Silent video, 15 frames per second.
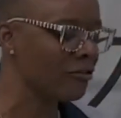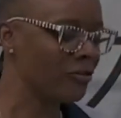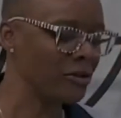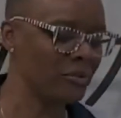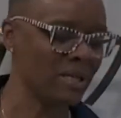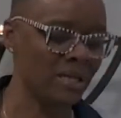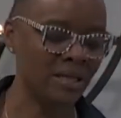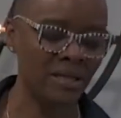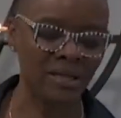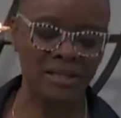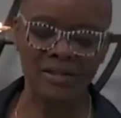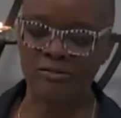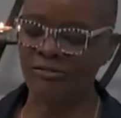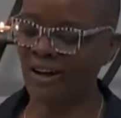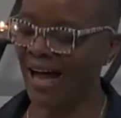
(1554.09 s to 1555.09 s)
feminine
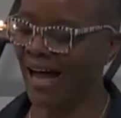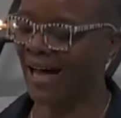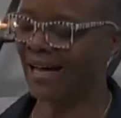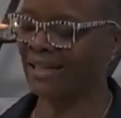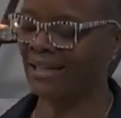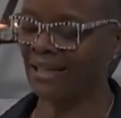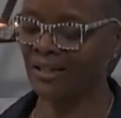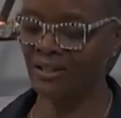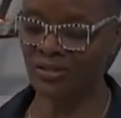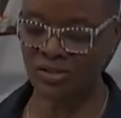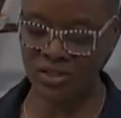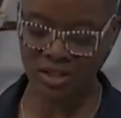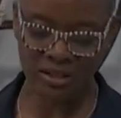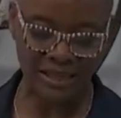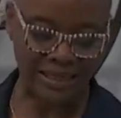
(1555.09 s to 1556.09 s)
divine
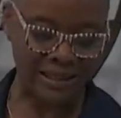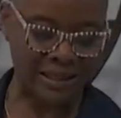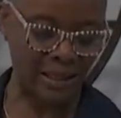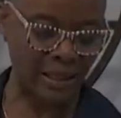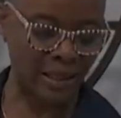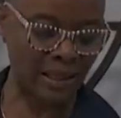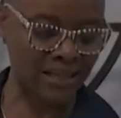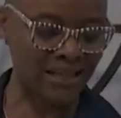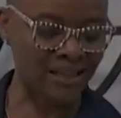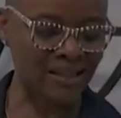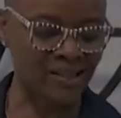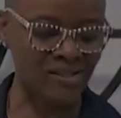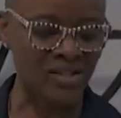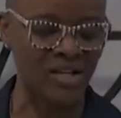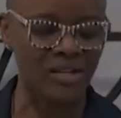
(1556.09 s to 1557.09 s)
energy that
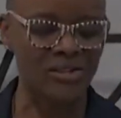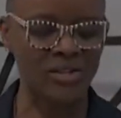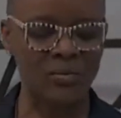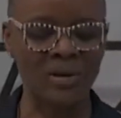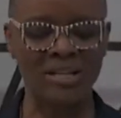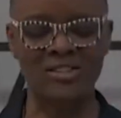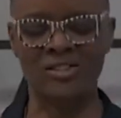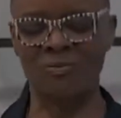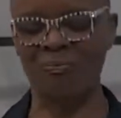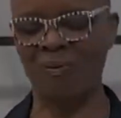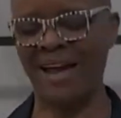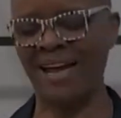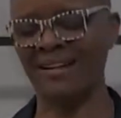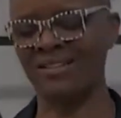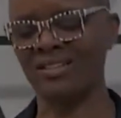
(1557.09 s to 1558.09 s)
is so
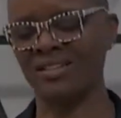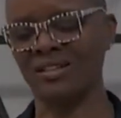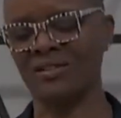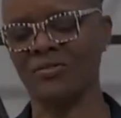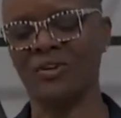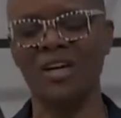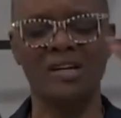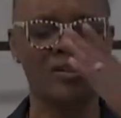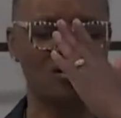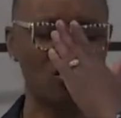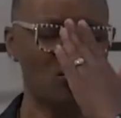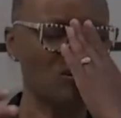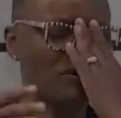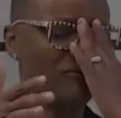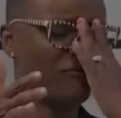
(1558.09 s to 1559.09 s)
expansive,
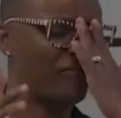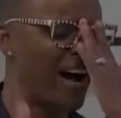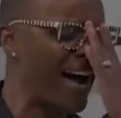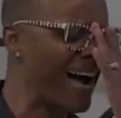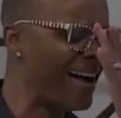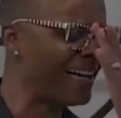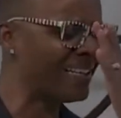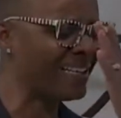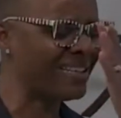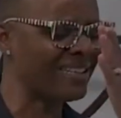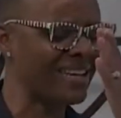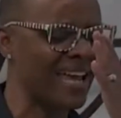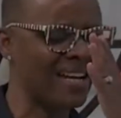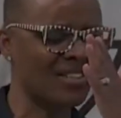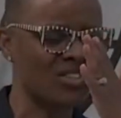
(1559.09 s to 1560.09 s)
so divine in
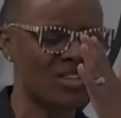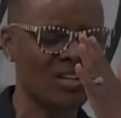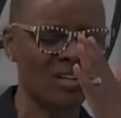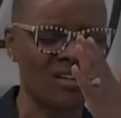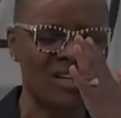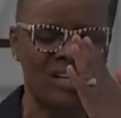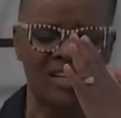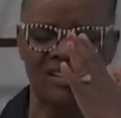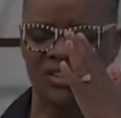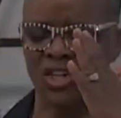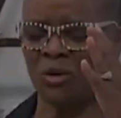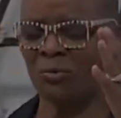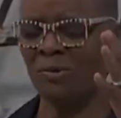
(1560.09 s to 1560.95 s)
nature, so